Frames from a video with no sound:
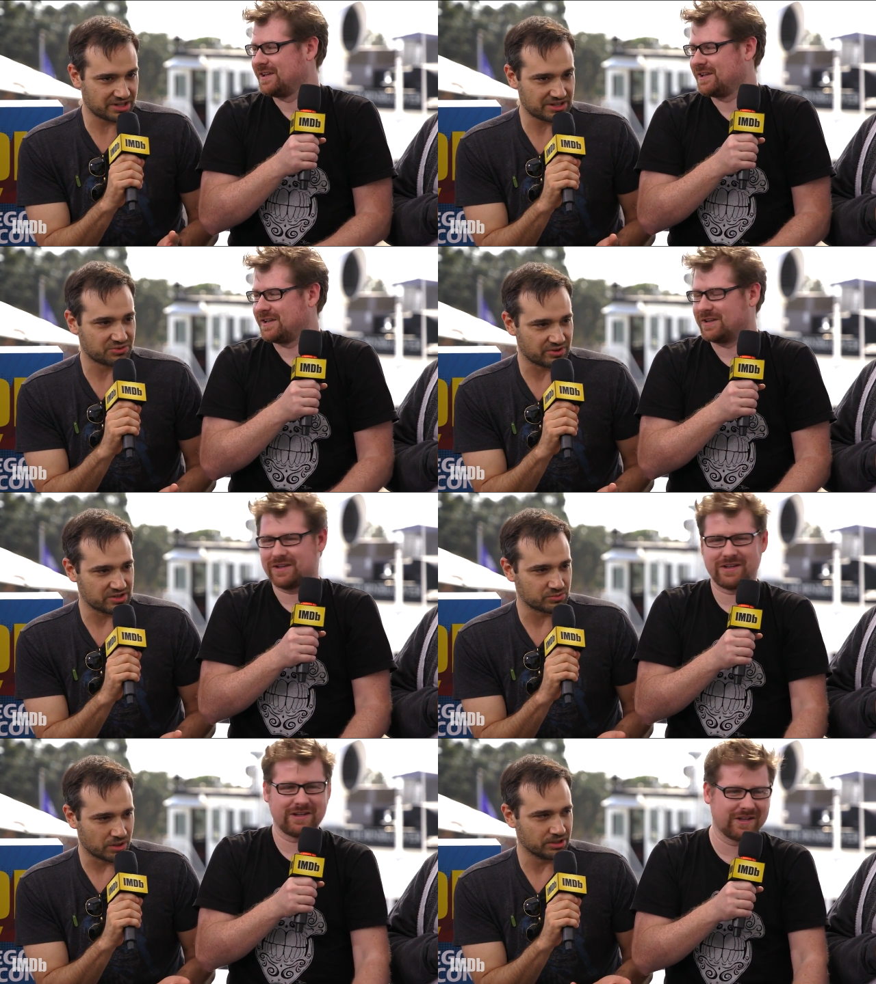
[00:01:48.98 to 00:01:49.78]
Speaker 1: catchphrase,
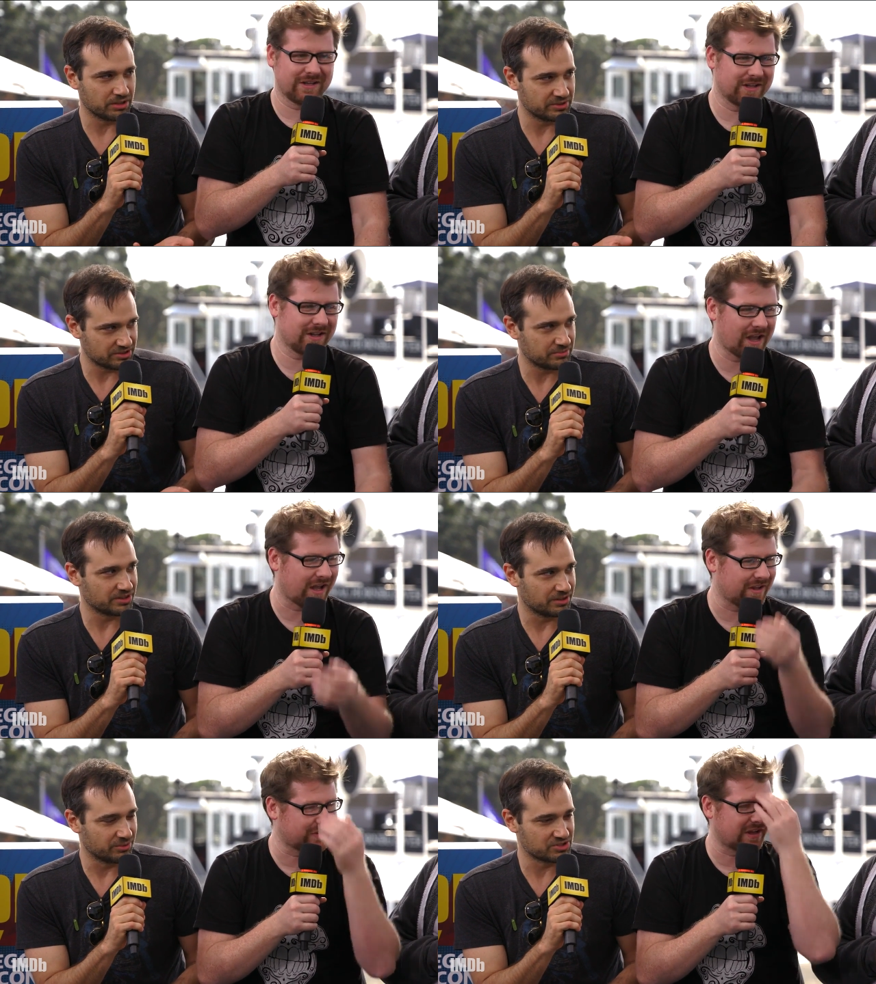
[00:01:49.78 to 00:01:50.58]
wubble up a
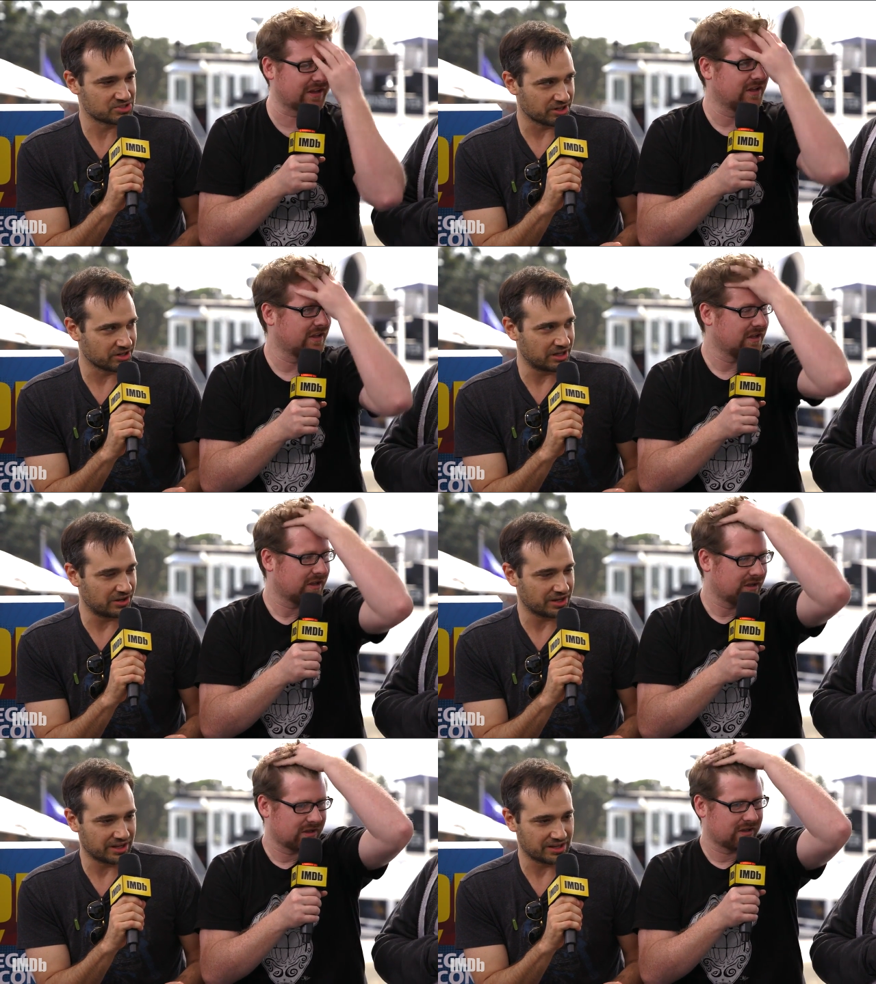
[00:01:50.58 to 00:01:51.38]
yeah, which like, started
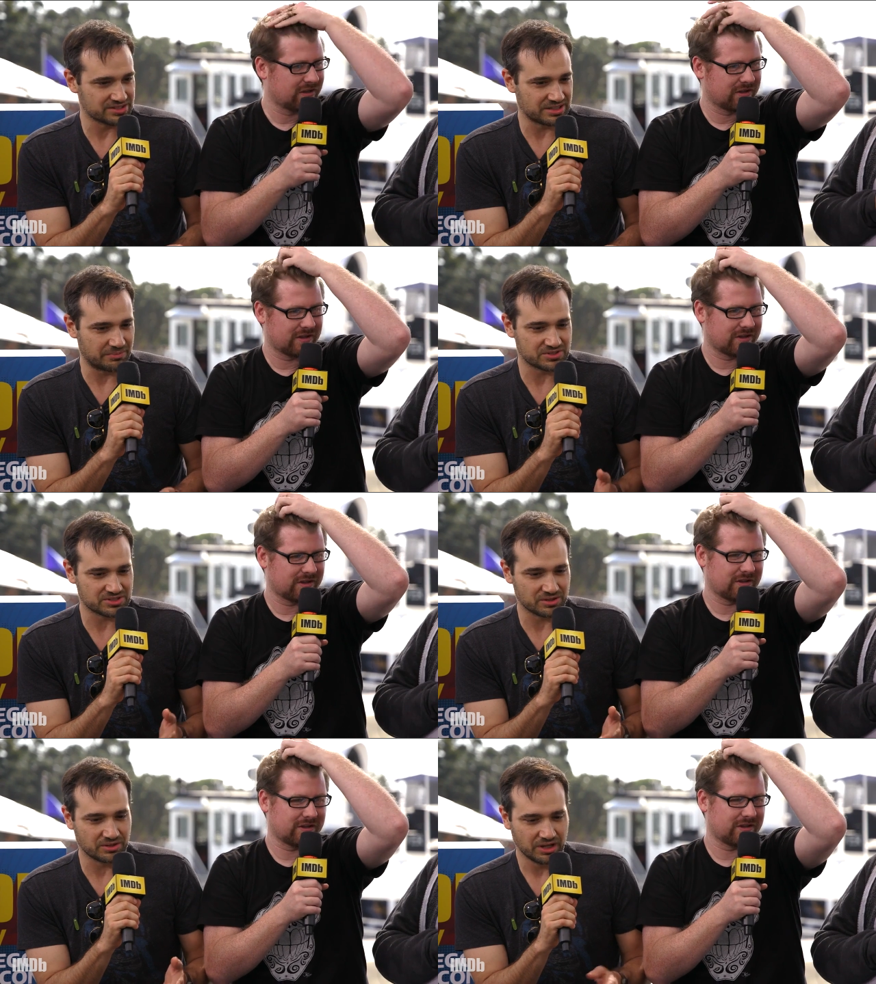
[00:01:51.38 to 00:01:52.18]
out as an
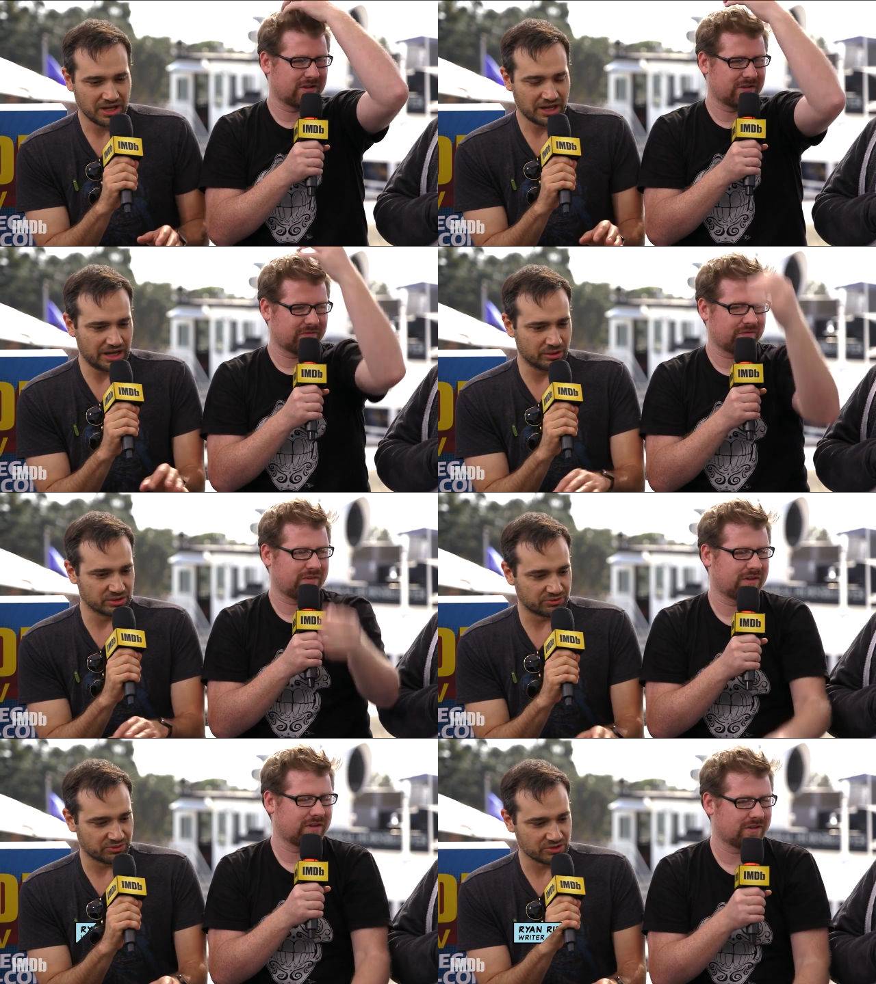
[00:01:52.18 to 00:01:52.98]
episode. I wrote
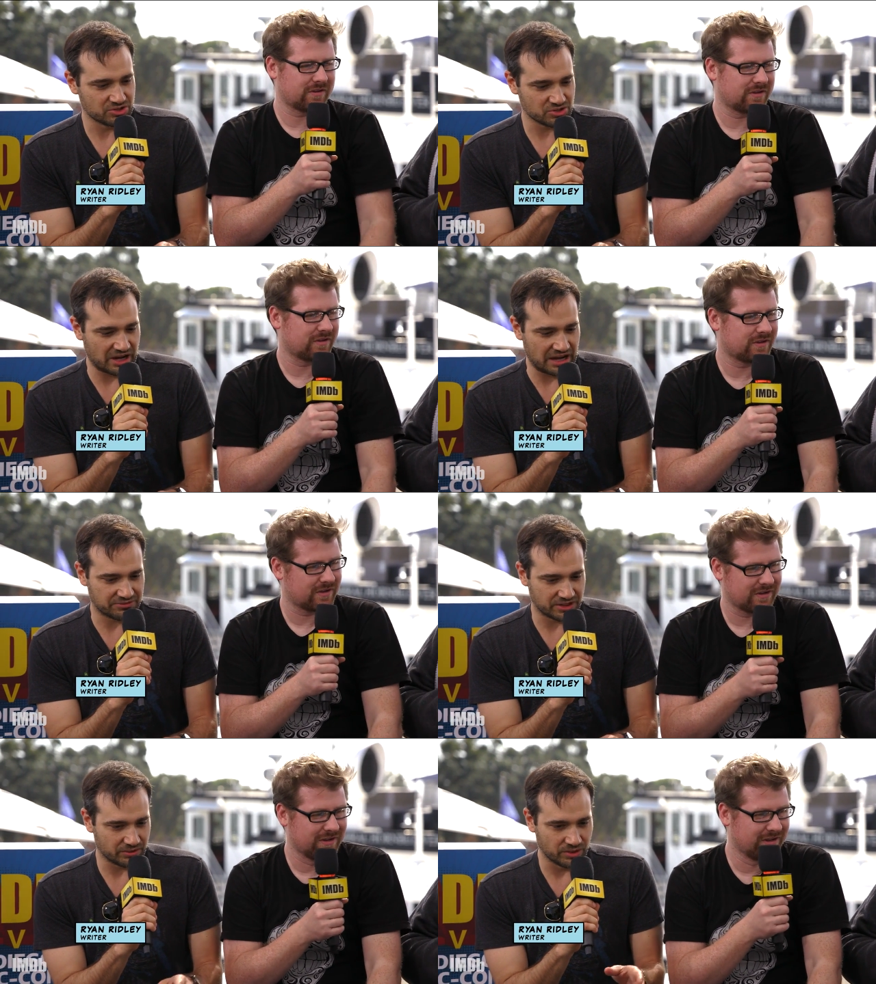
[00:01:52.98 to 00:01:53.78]
the first draft
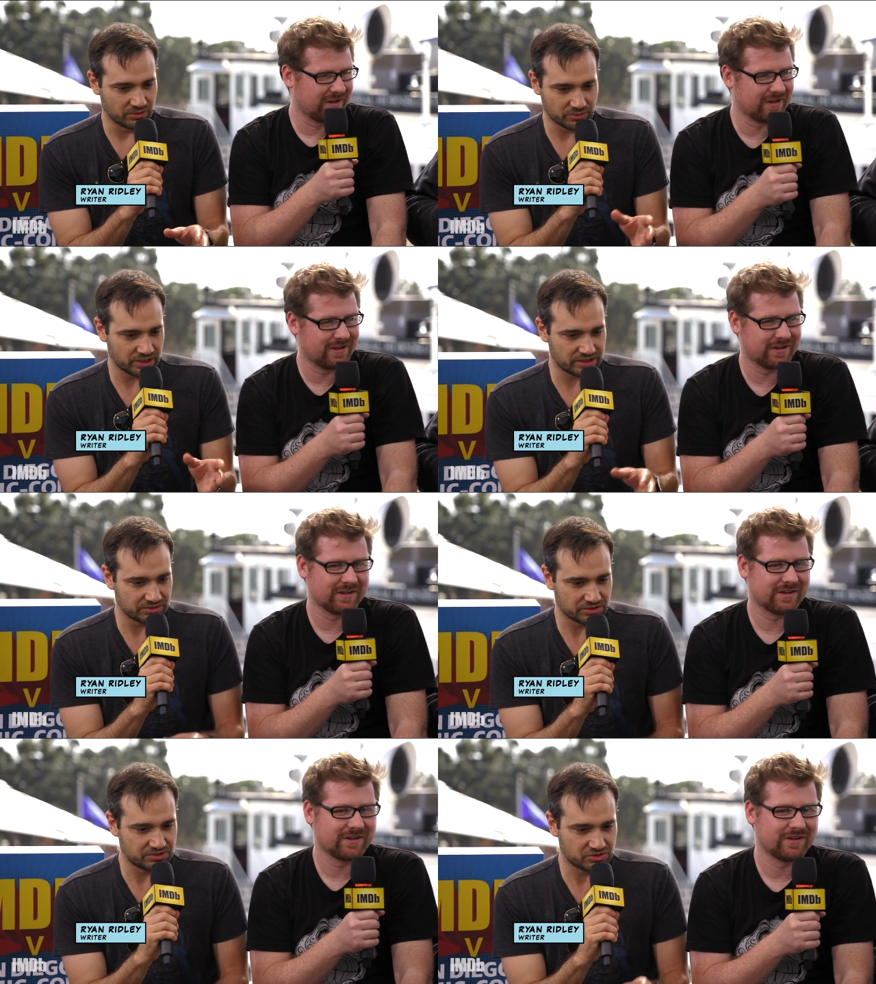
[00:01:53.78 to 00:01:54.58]
and I wrote, Rick
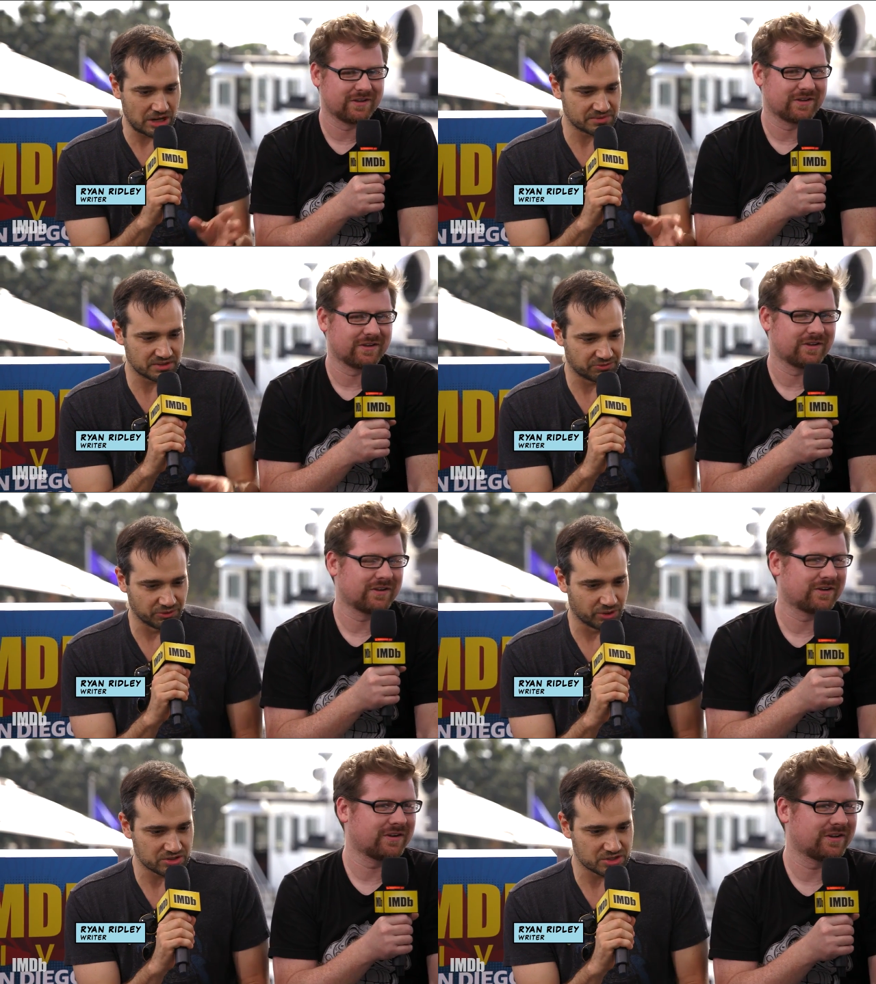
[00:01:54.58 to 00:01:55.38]
drops to the
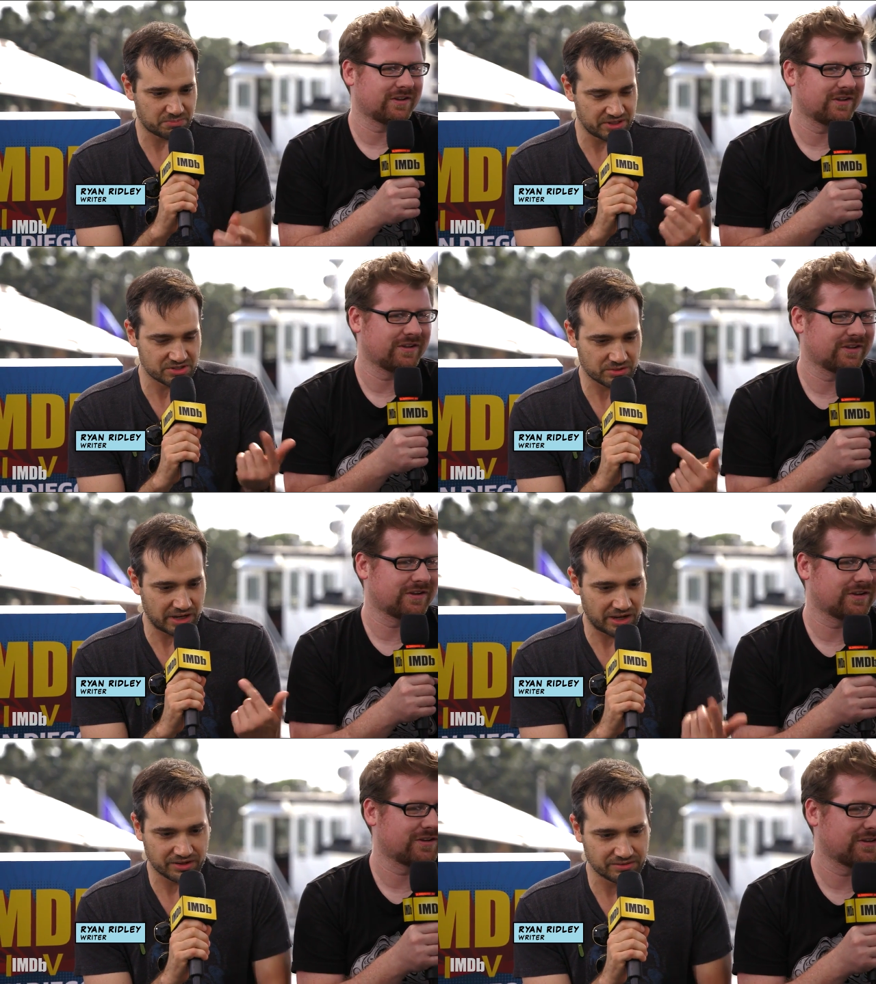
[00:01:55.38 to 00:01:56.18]
floor and spins
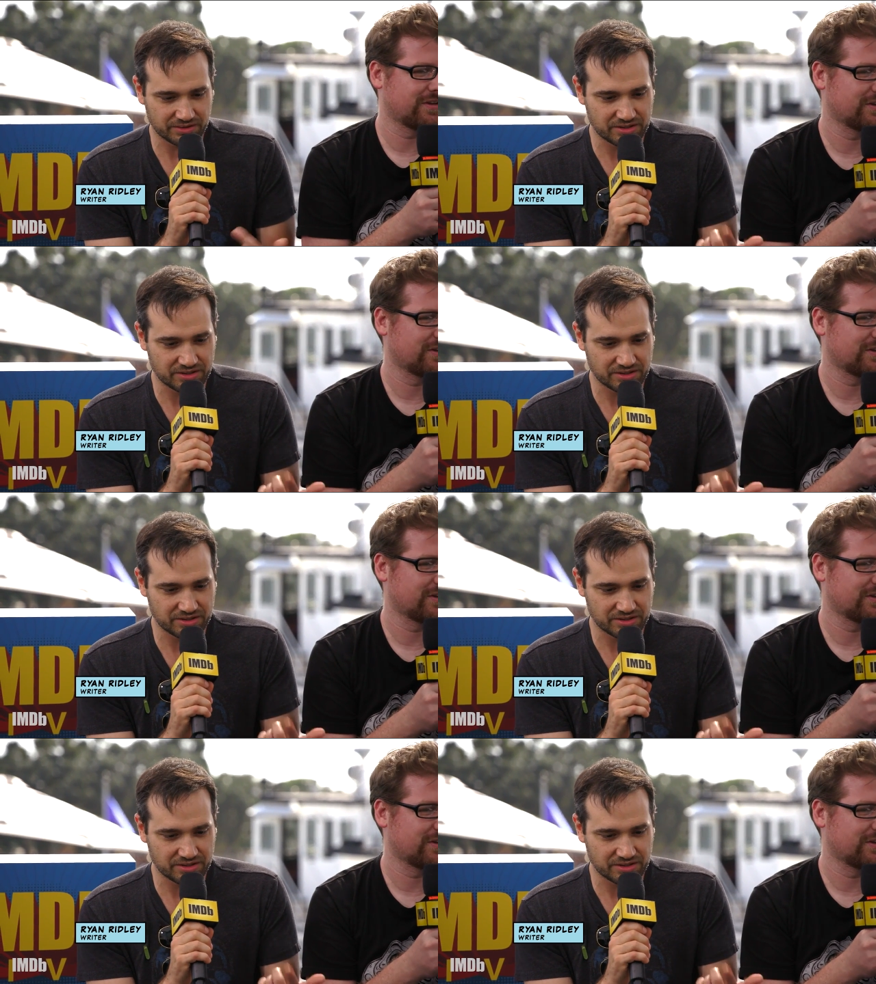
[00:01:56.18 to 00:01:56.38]
around and,